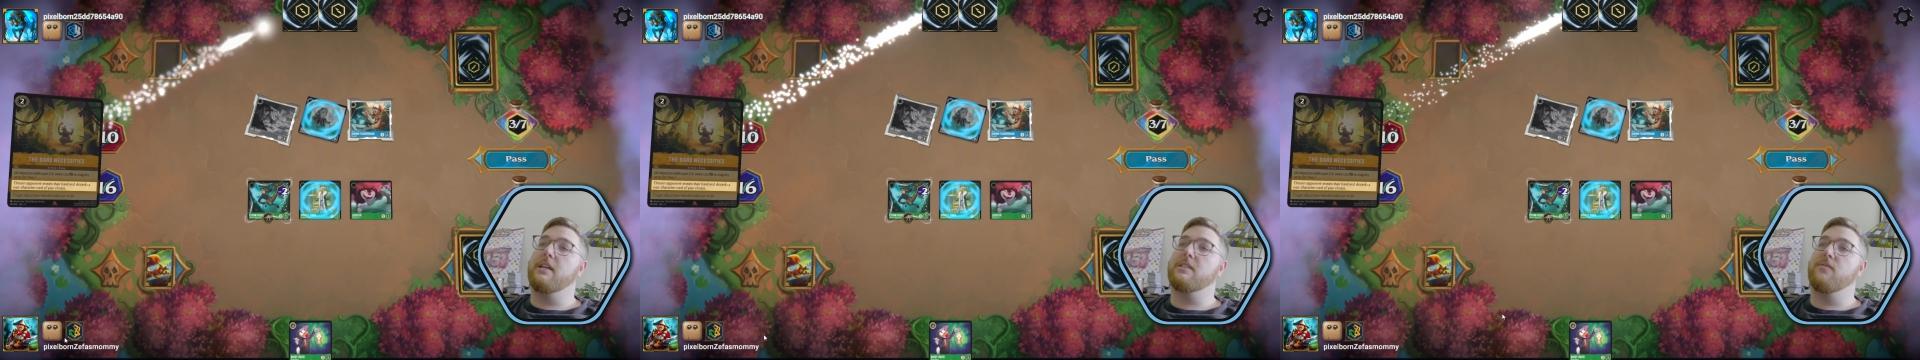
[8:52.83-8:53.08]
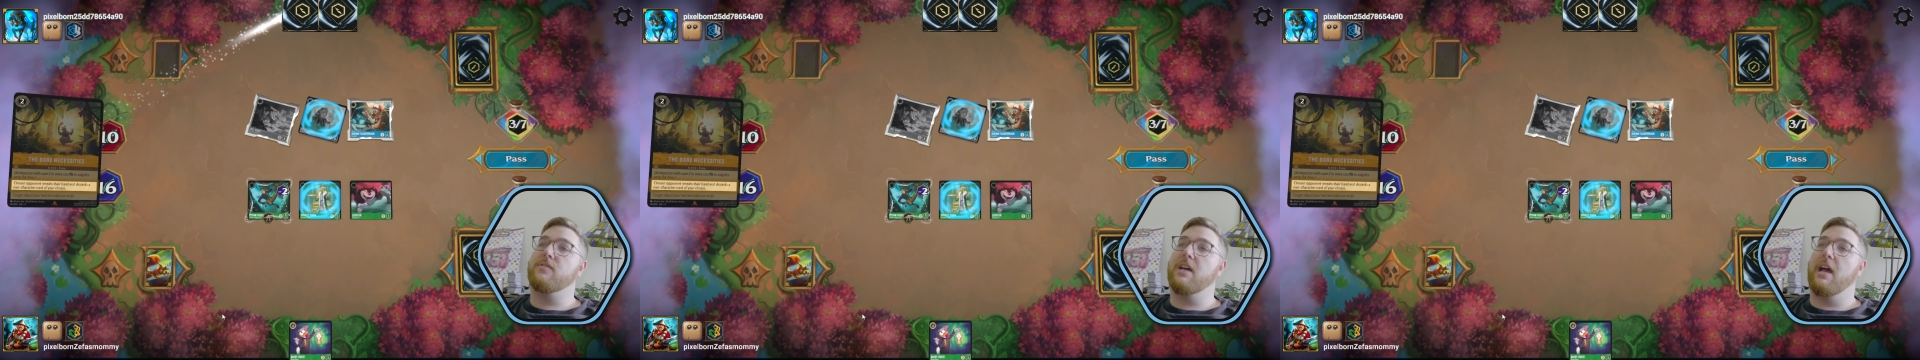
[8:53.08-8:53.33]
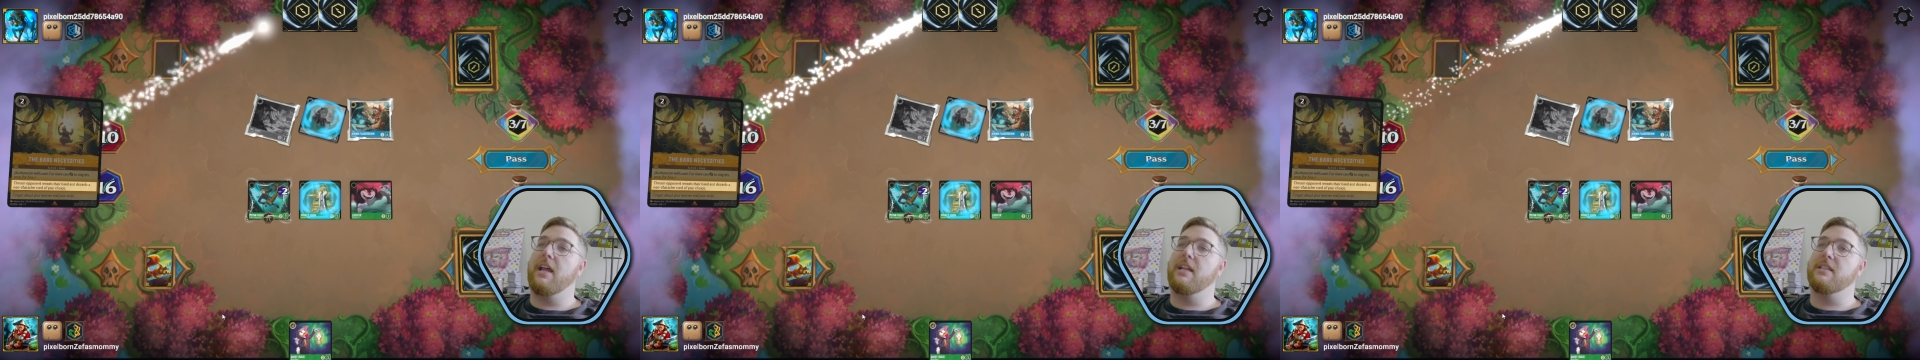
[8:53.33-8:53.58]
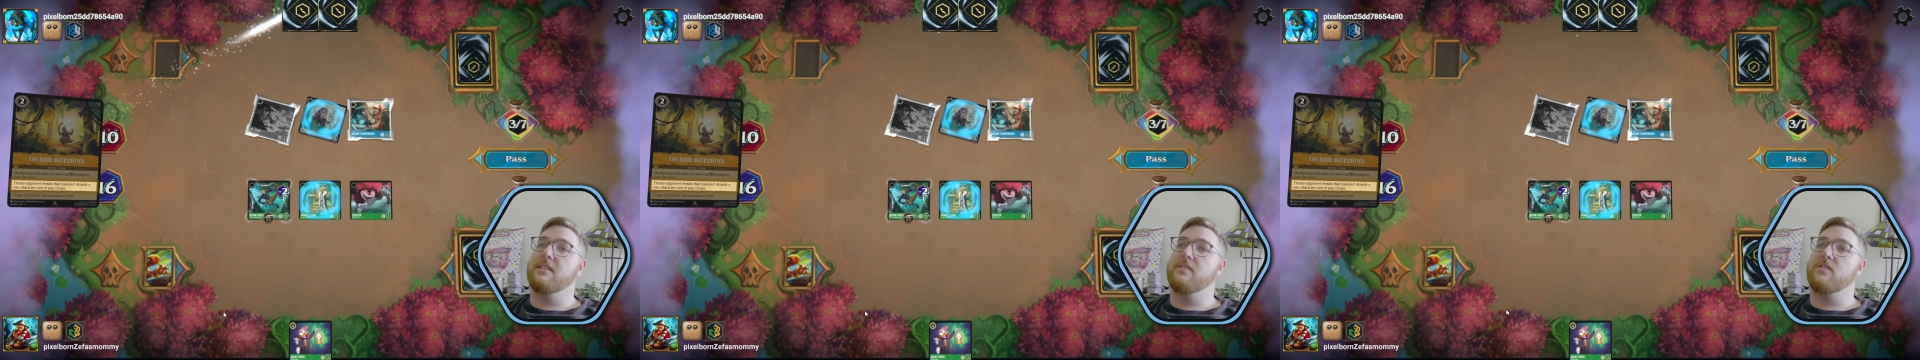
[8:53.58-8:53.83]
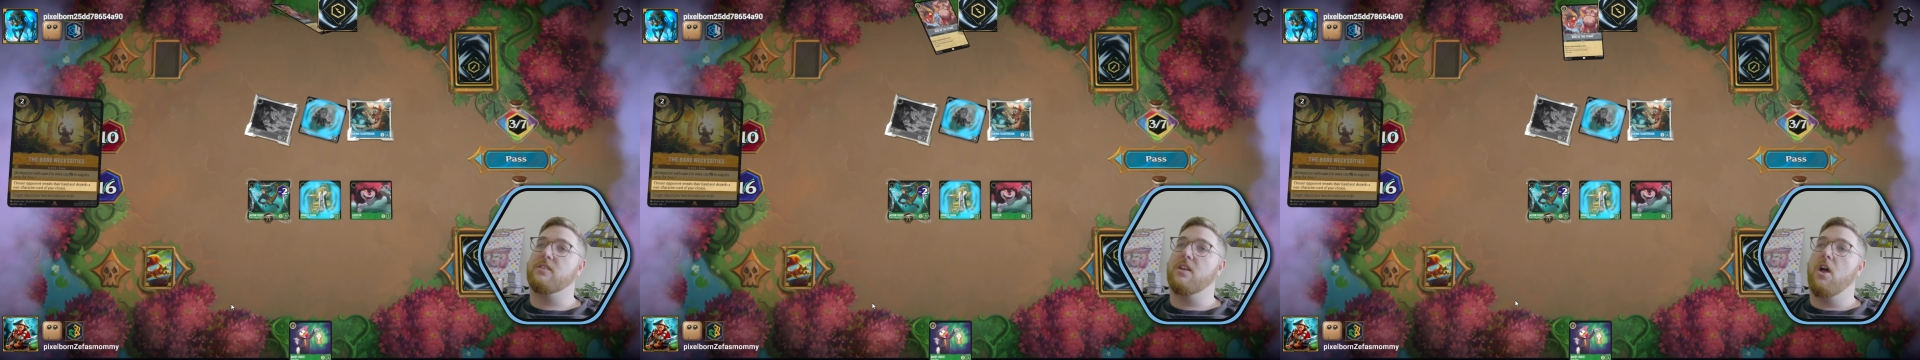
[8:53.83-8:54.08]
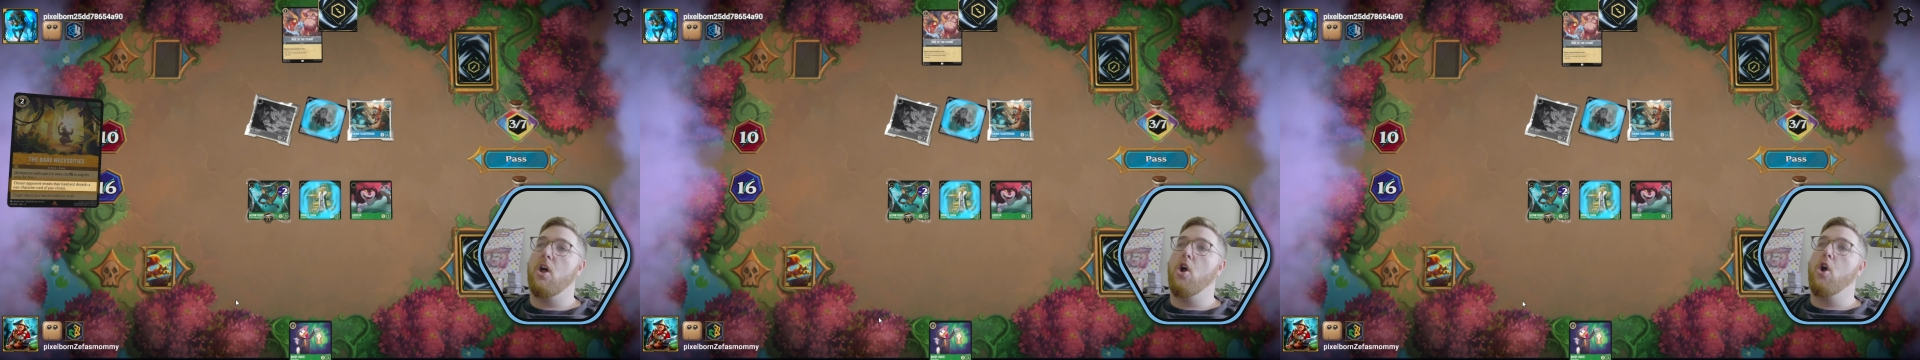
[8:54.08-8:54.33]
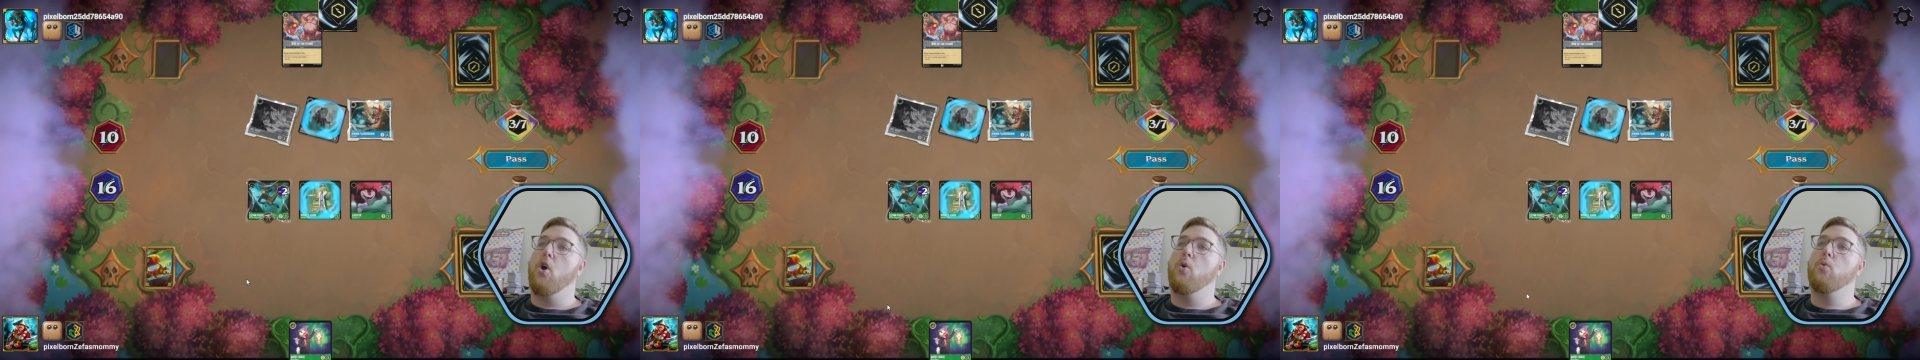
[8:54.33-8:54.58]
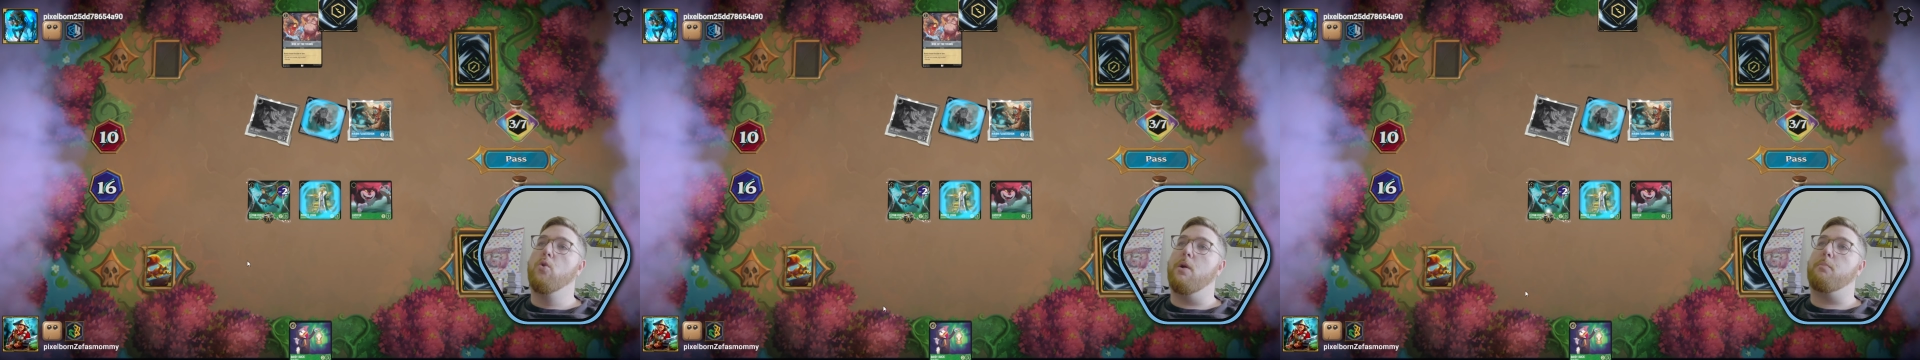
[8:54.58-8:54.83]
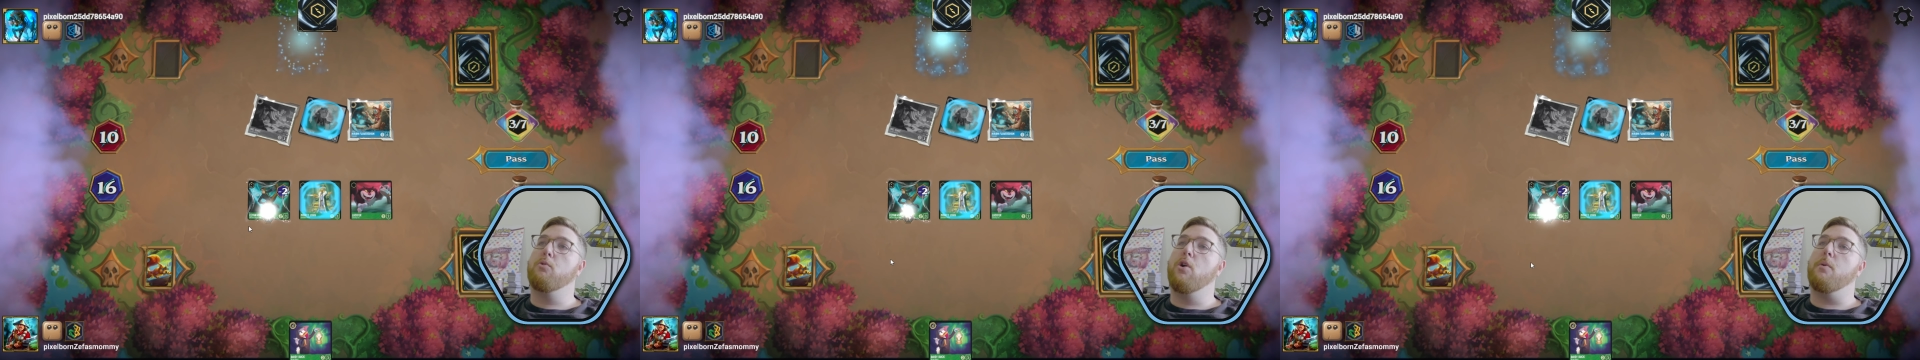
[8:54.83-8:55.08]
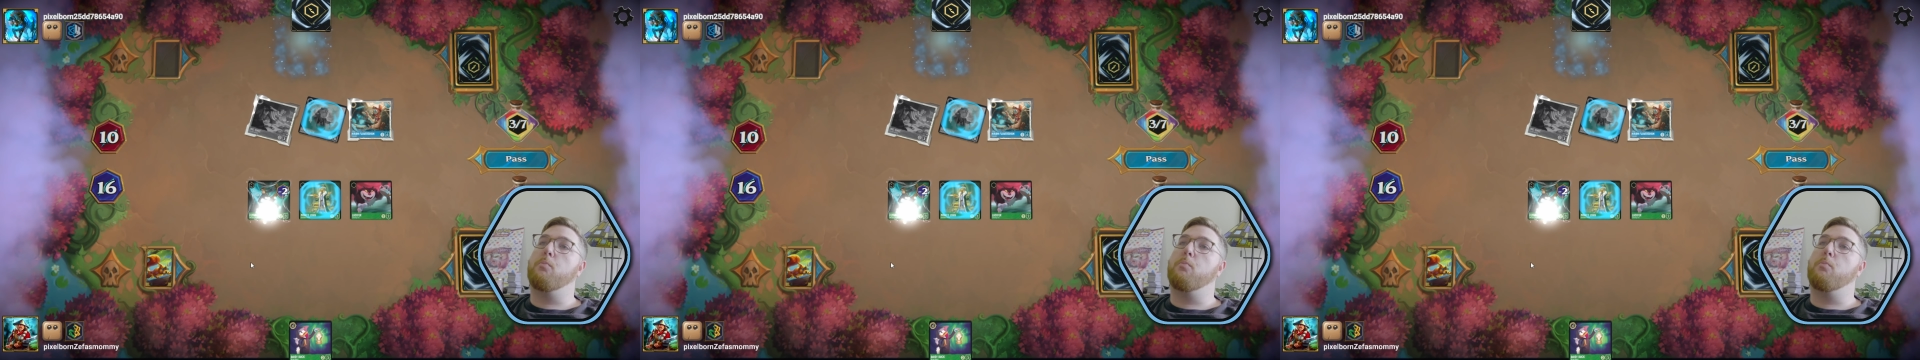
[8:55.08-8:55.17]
of Titans. Rip, rip,